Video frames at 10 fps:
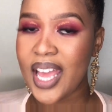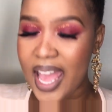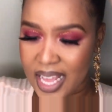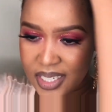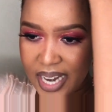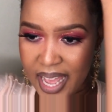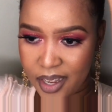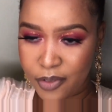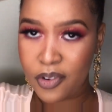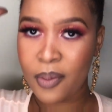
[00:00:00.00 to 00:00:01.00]
and
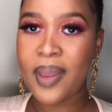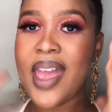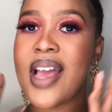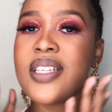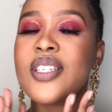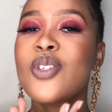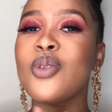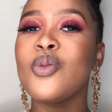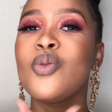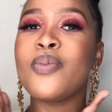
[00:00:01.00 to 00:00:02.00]
like from head
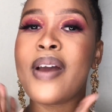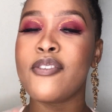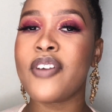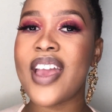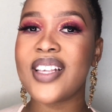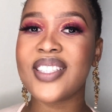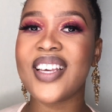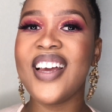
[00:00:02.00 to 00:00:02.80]
to my face.